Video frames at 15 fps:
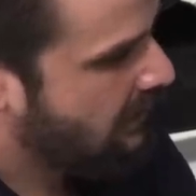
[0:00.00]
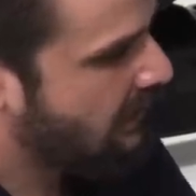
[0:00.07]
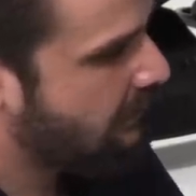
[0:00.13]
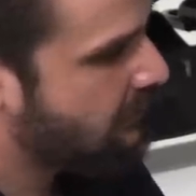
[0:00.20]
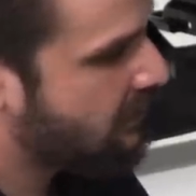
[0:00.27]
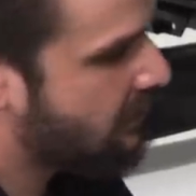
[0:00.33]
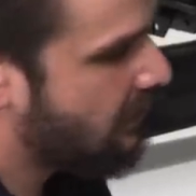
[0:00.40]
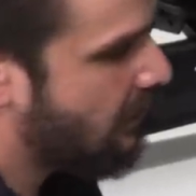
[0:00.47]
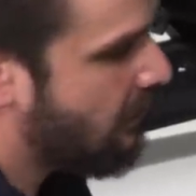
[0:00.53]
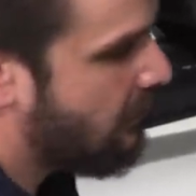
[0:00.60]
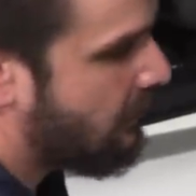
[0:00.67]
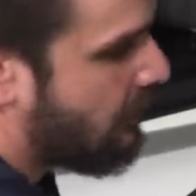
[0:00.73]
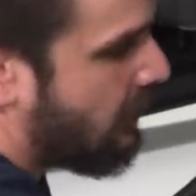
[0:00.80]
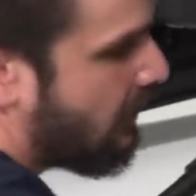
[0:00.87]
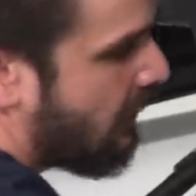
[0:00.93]
I'm just gonna
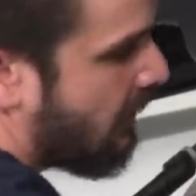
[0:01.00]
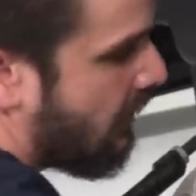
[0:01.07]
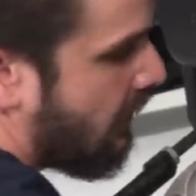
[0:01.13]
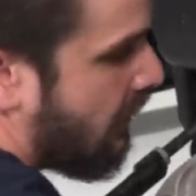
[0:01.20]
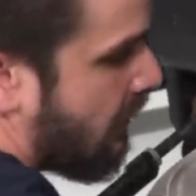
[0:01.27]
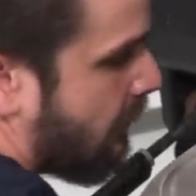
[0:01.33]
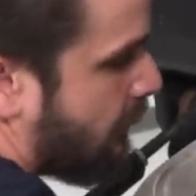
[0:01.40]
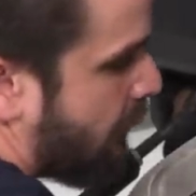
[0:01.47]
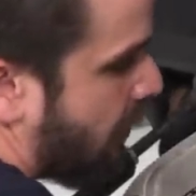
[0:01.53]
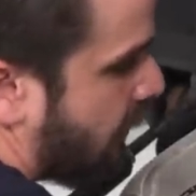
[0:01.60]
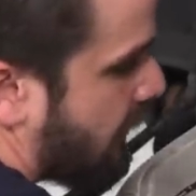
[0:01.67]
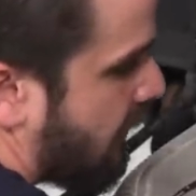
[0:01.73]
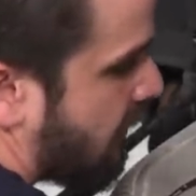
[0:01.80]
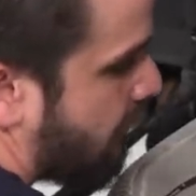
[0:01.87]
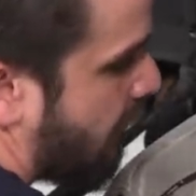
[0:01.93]
put
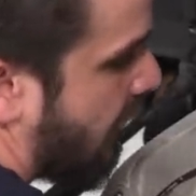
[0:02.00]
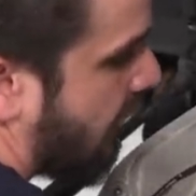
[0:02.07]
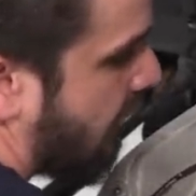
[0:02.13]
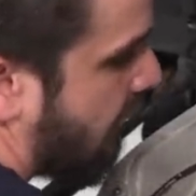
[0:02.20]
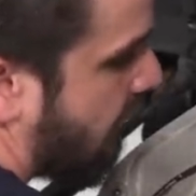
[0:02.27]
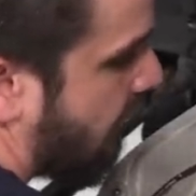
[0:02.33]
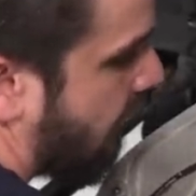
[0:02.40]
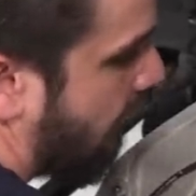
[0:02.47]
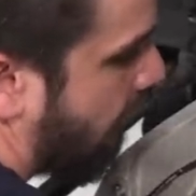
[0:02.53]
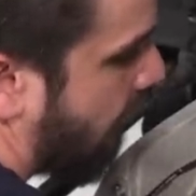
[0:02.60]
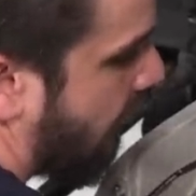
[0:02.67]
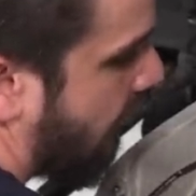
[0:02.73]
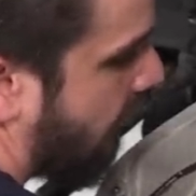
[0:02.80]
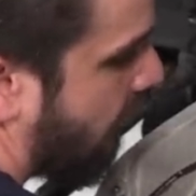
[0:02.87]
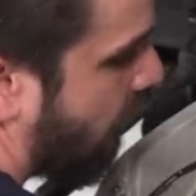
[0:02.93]
this back here
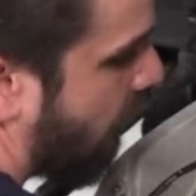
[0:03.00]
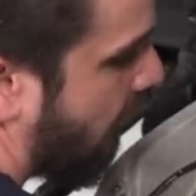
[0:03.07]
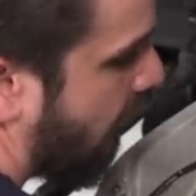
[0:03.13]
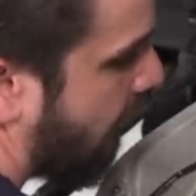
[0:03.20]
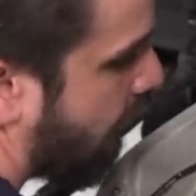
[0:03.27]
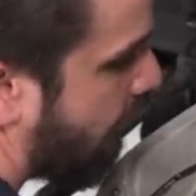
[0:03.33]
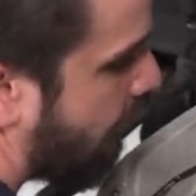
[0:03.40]
out of the way.